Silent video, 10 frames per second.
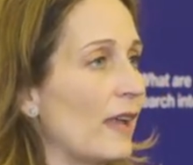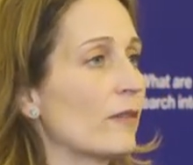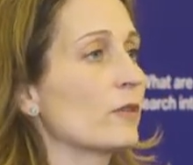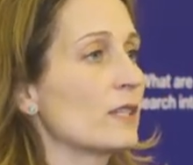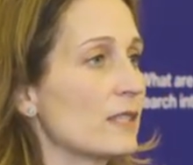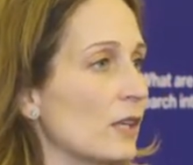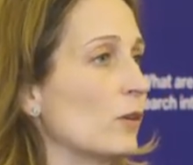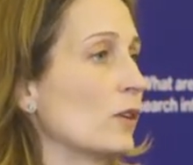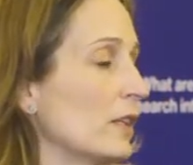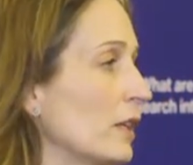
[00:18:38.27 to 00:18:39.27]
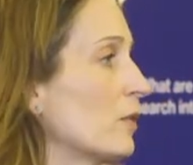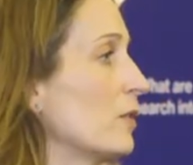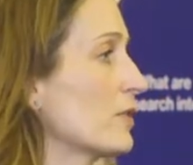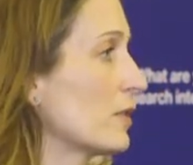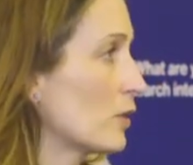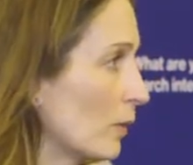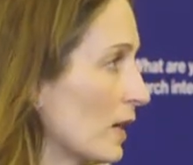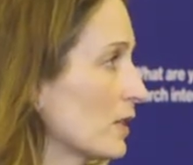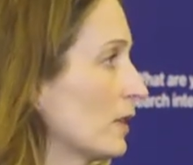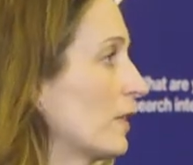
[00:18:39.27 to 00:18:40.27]
every single clinical
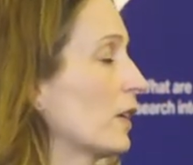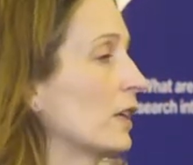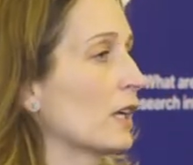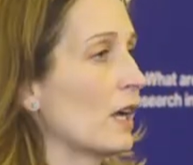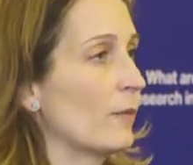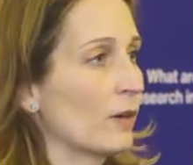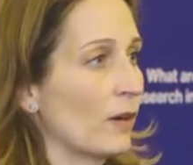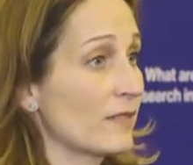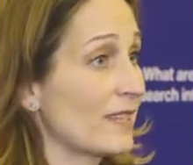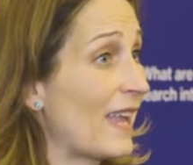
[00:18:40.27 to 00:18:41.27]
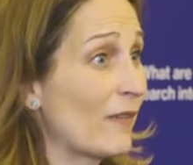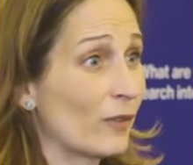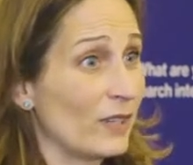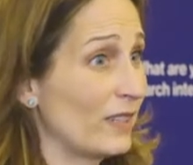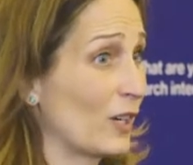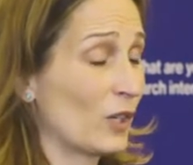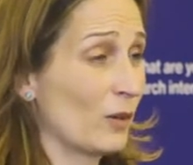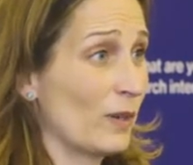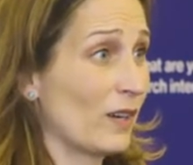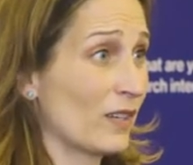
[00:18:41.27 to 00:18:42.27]
situation that they're going to come across ever in their
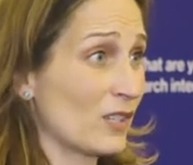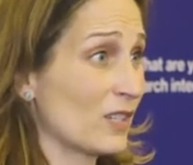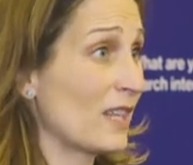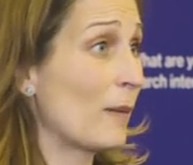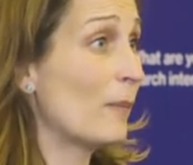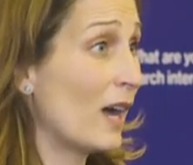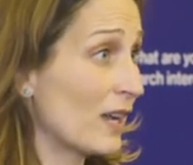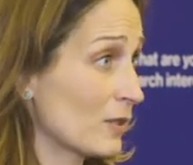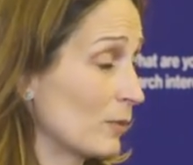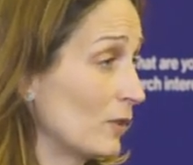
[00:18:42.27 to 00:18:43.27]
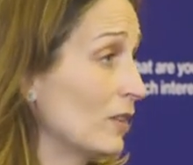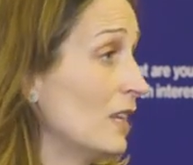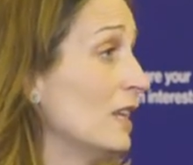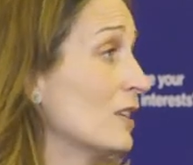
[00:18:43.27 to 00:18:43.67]
career. It's just not possible.